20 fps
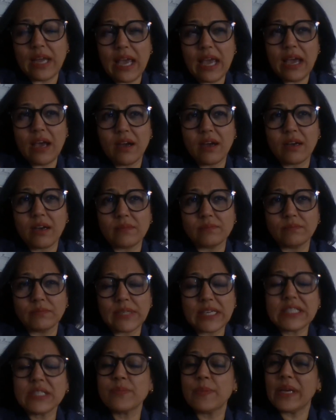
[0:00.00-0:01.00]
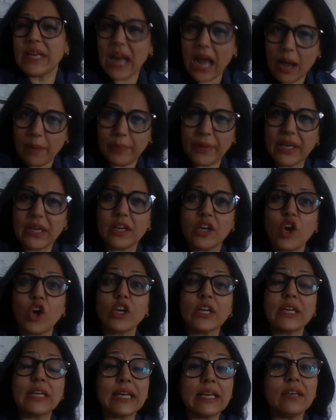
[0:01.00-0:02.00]
Um, it's been happening a
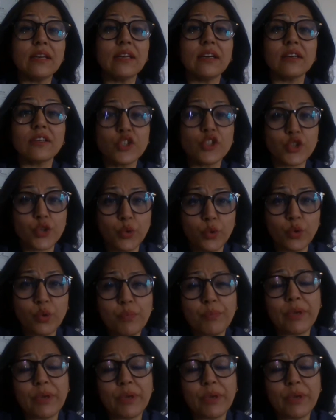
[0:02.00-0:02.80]
lot in India too.